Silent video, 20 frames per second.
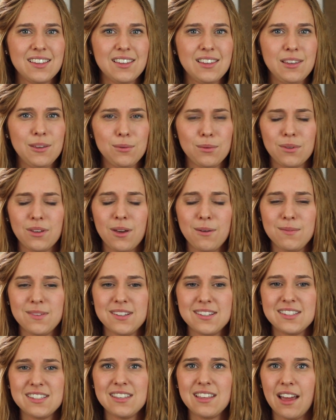you will come
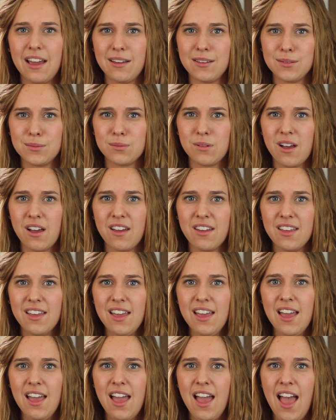to see that as well,
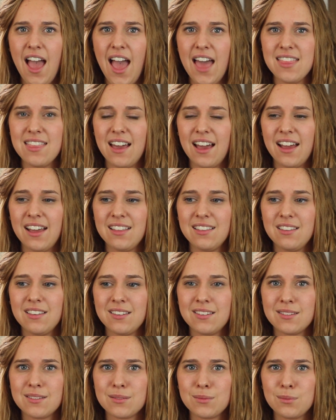and that
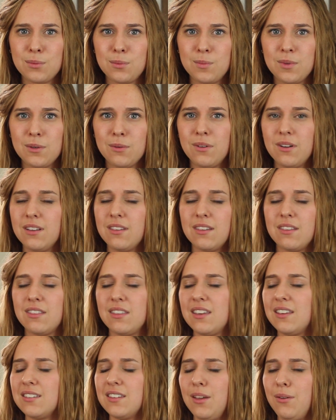this will be one of the
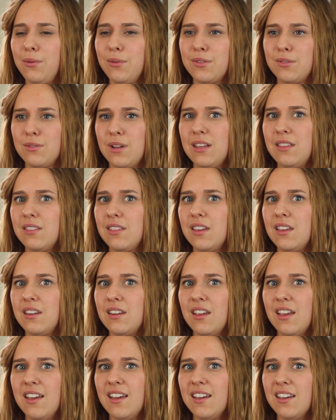things that will
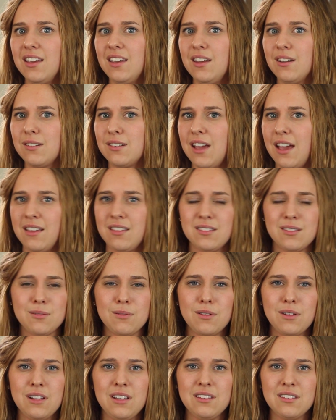strengthen your
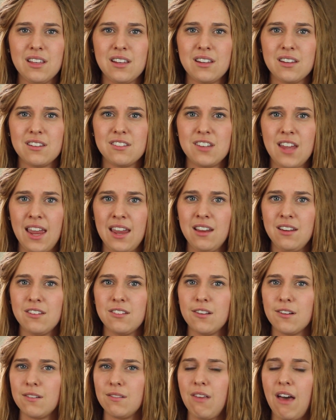testimonies and
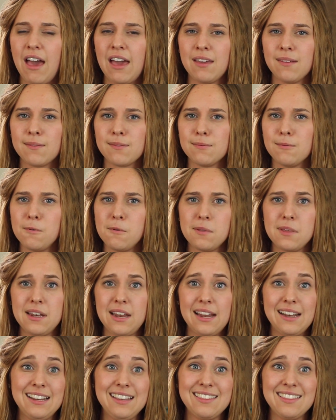change your life more
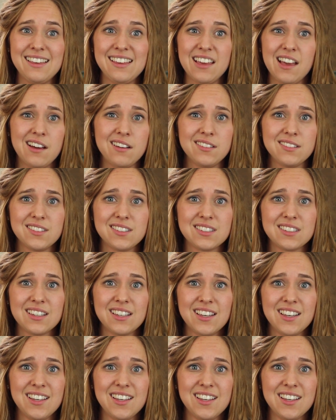than anything else.